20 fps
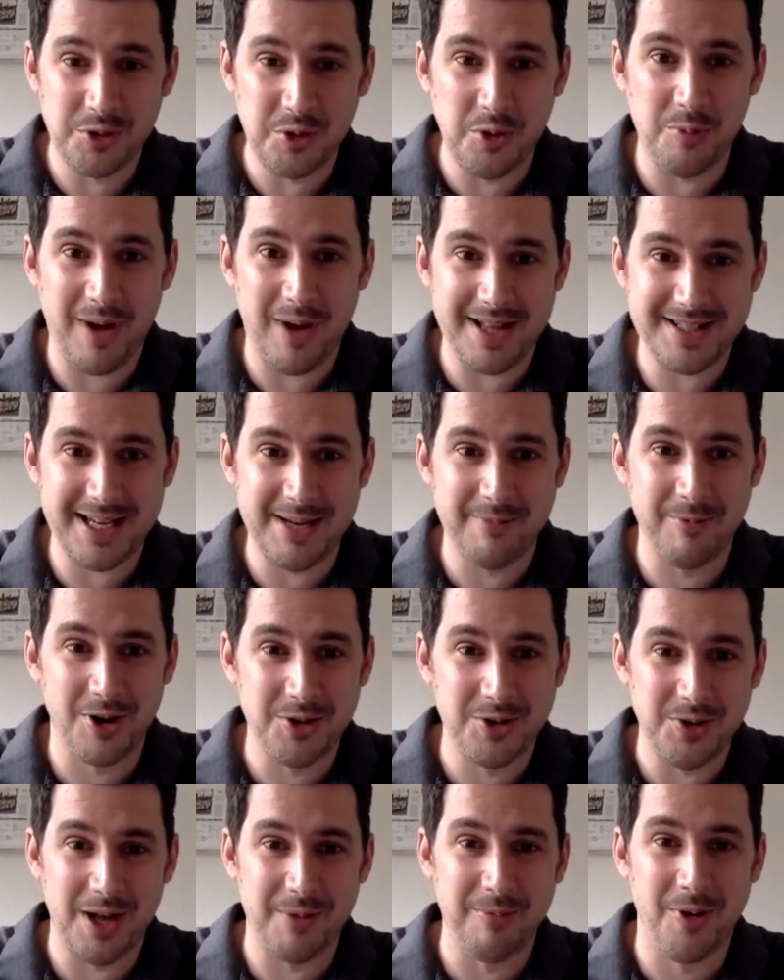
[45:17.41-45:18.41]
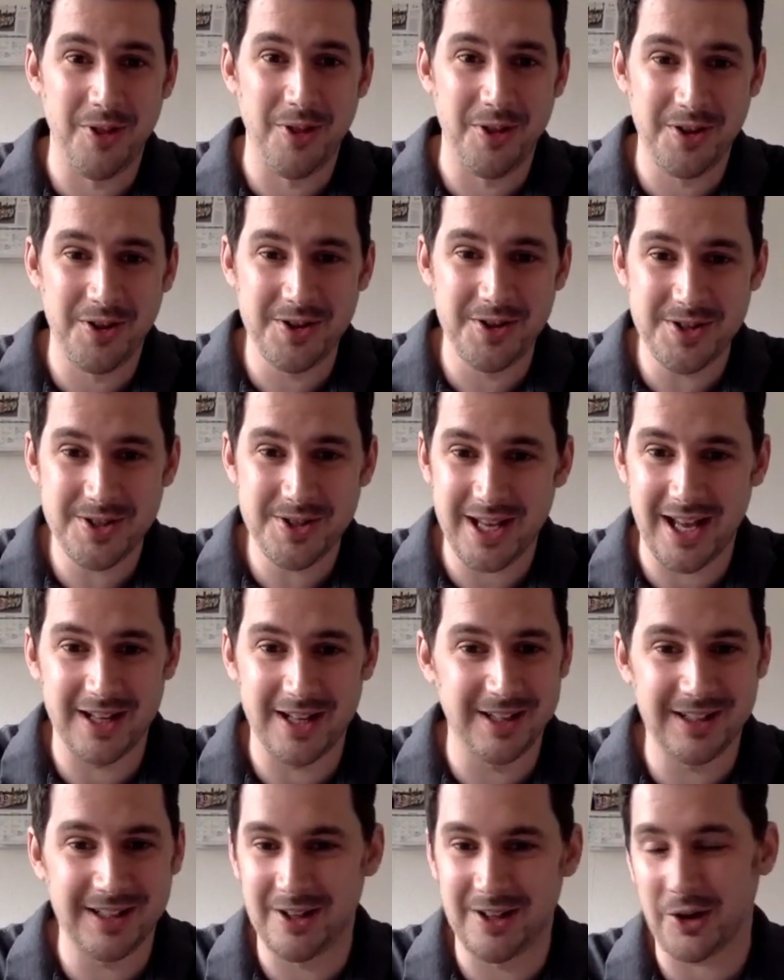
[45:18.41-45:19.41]
Some of my team want to do that more than others.
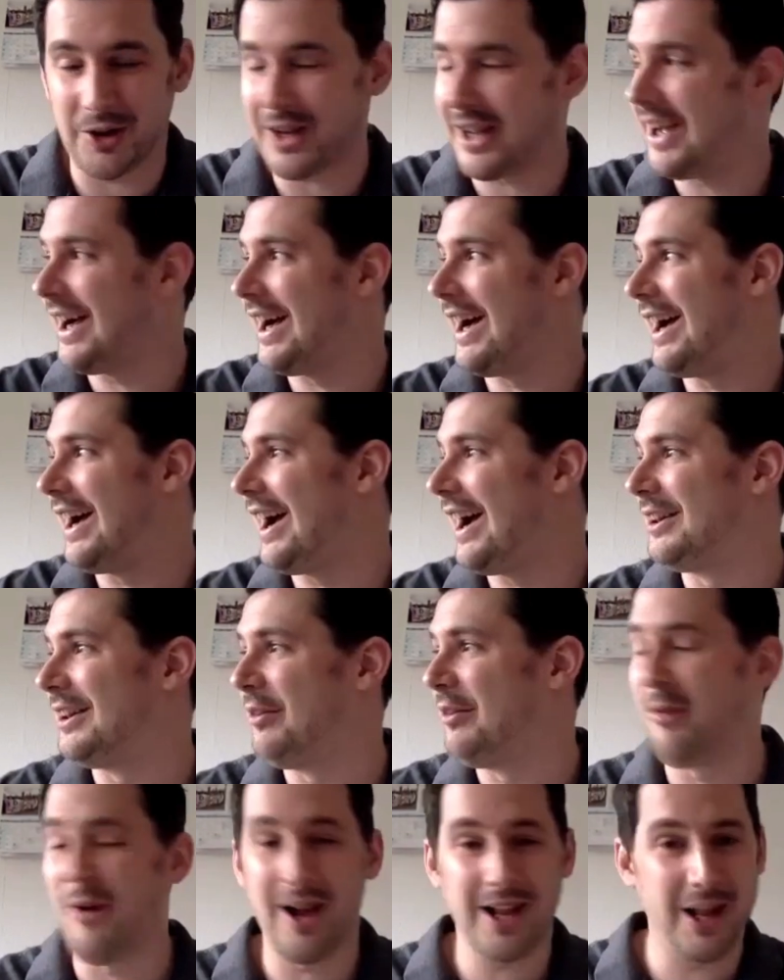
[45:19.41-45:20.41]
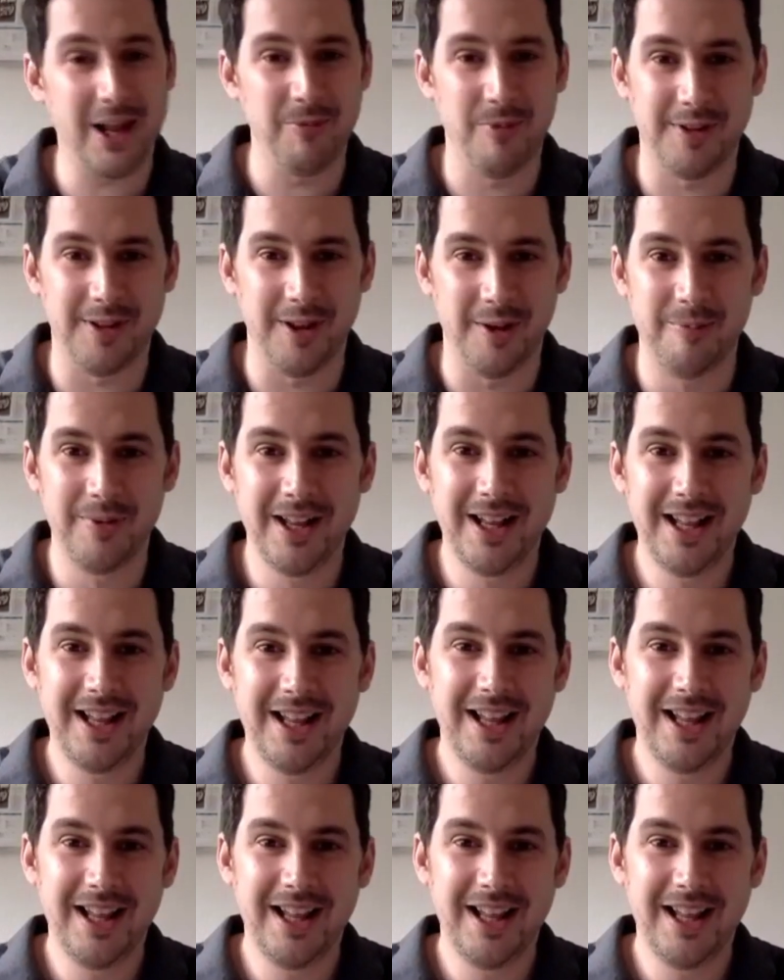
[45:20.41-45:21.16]
And look, I love working with them.